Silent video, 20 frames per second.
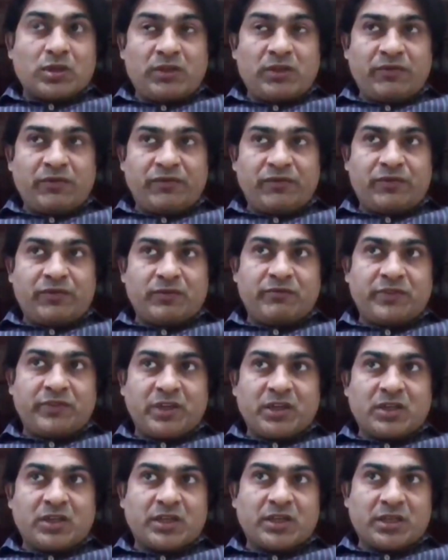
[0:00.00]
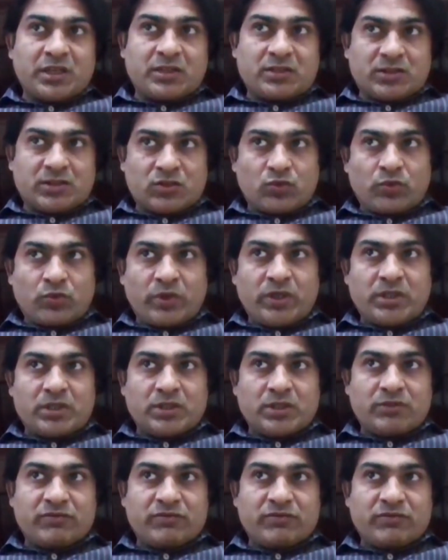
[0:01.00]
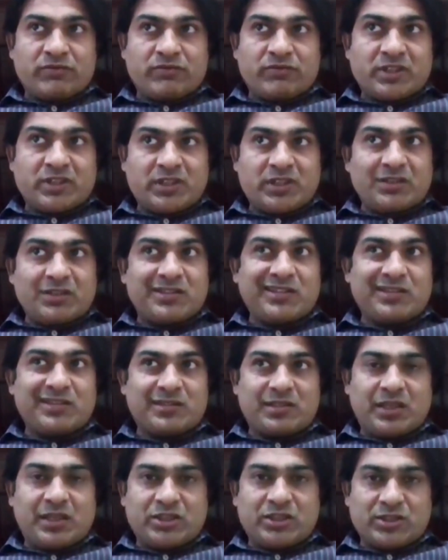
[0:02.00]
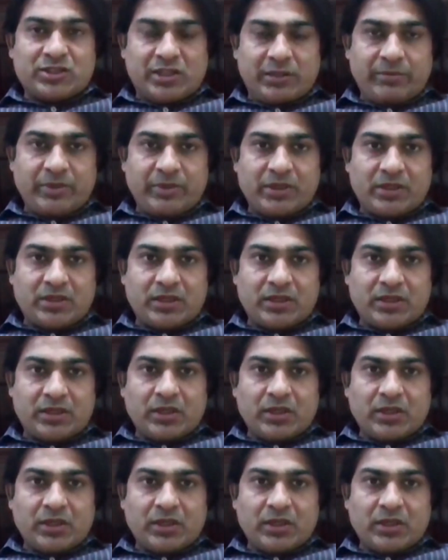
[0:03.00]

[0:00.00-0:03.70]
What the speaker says: if we correct the squint within this age limit,